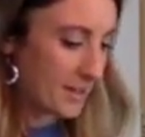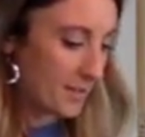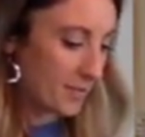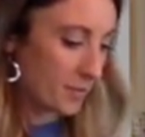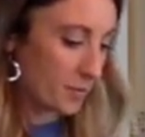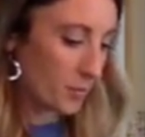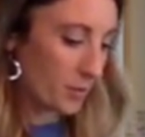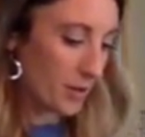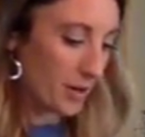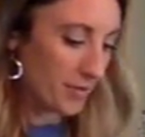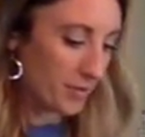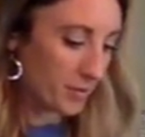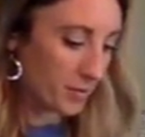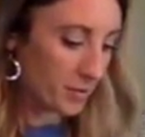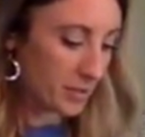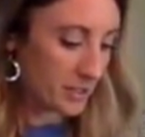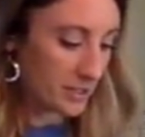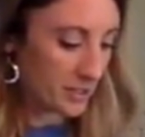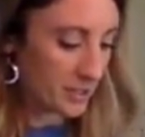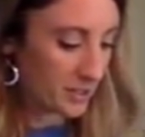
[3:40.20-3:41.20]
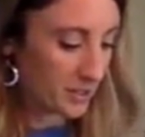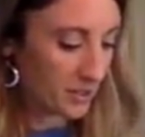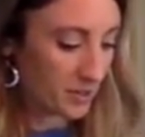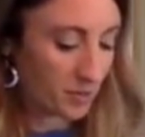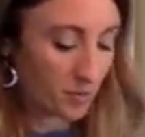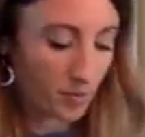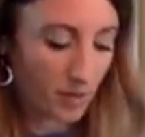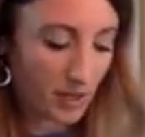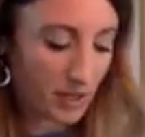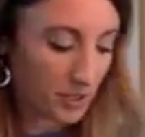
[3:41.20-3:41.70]
for whatever reason,
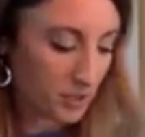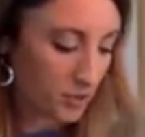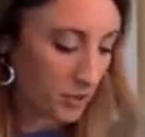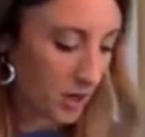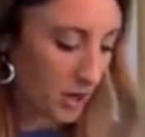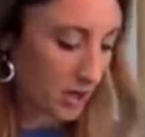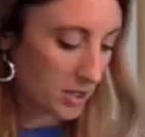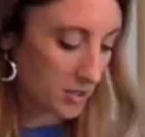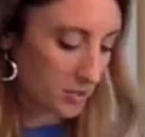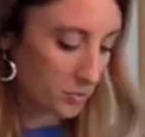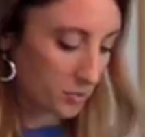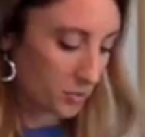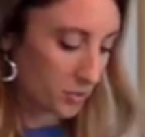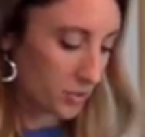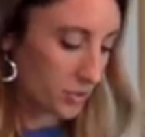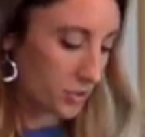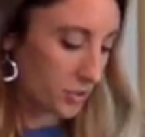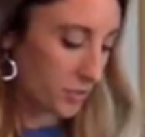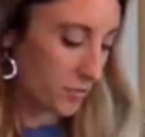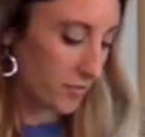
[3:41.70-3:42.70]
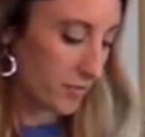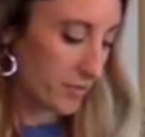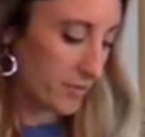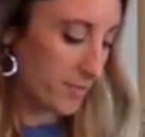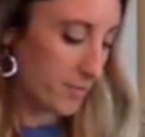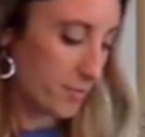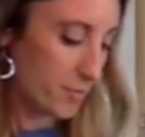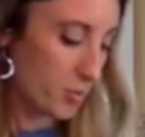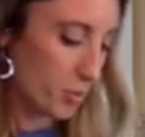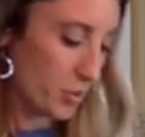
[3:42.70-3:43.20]
restaurants will serve them
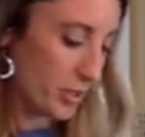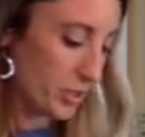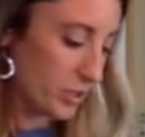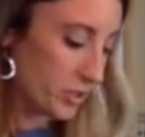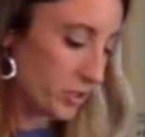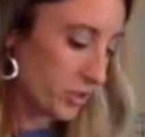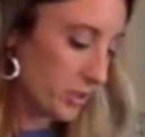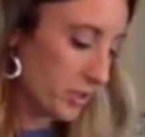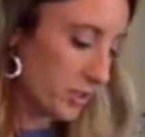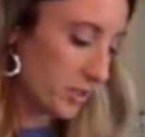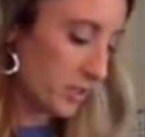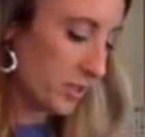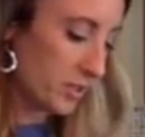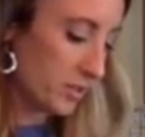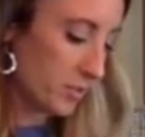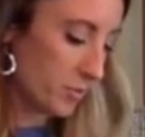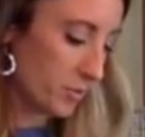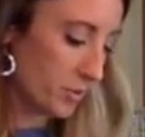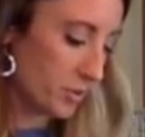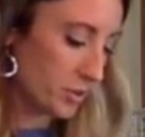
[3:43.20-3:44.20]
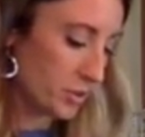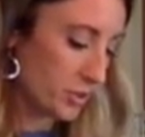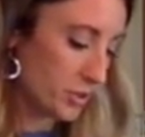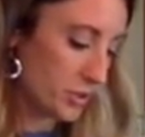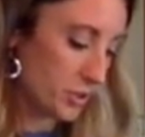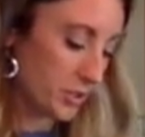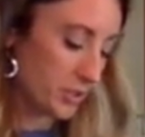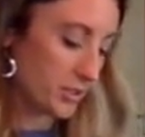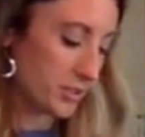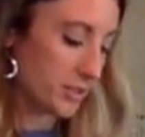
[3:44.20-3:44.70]
boiled, which is
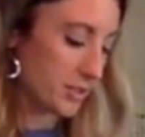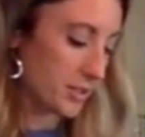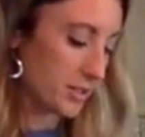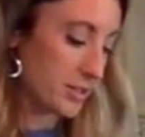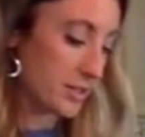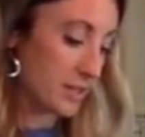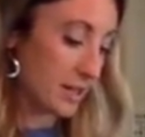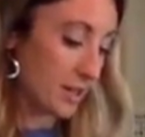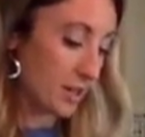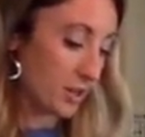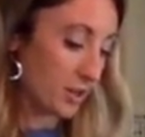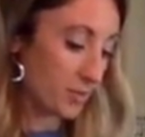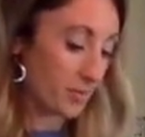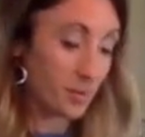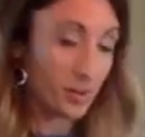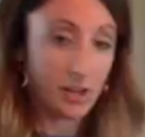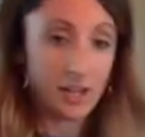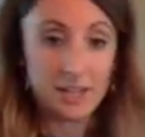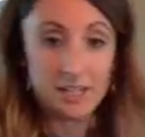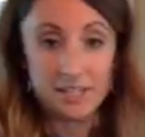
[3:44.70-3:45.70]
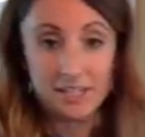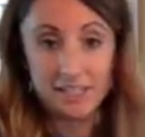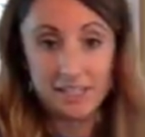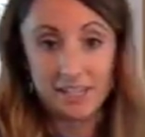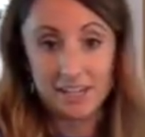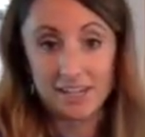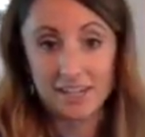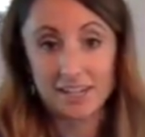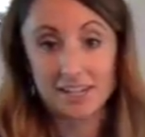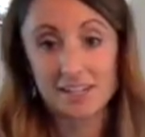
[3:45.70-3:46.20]
just a terrible
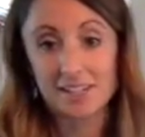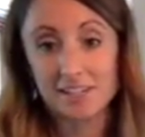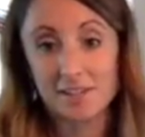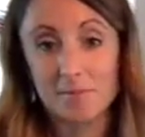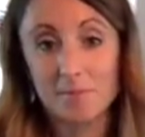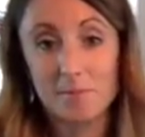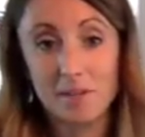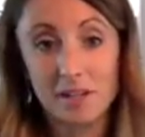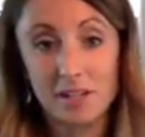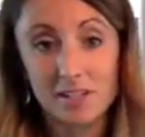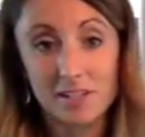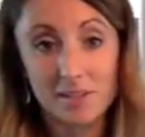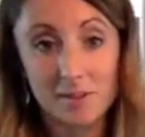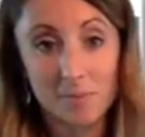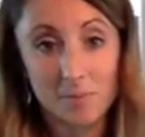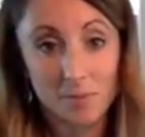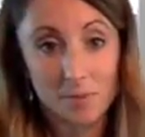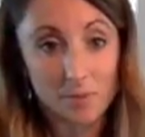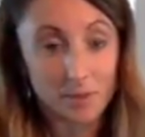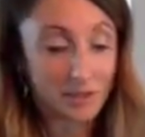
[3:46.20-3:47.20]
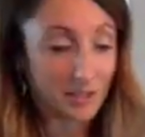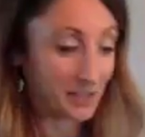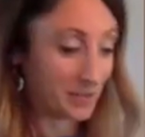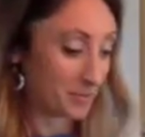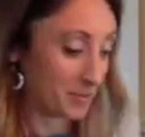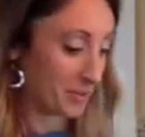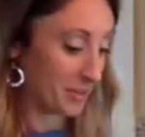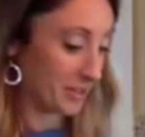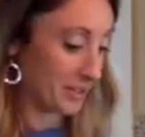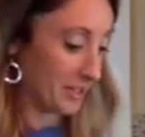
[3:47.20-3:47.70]
idea because it makes them really,
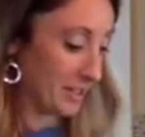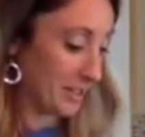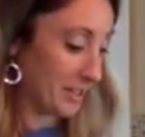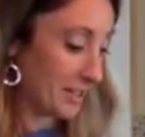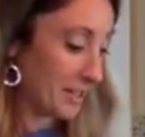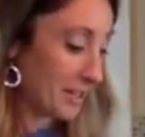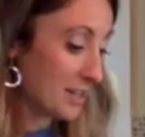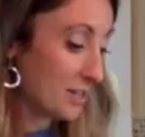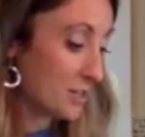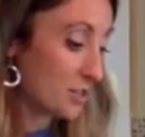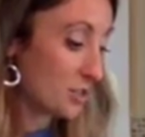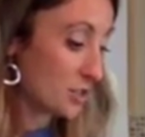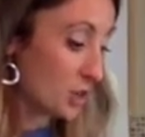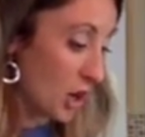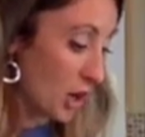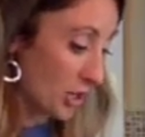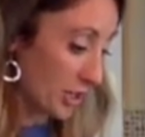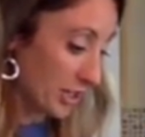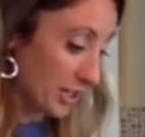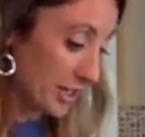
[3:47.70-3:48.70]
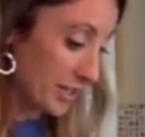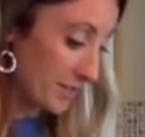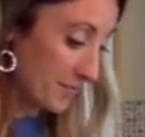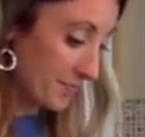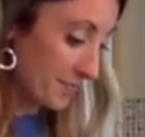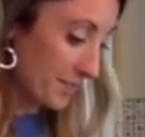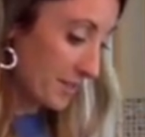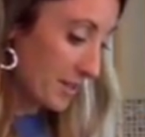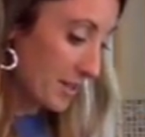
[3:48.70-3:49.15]
really soggy,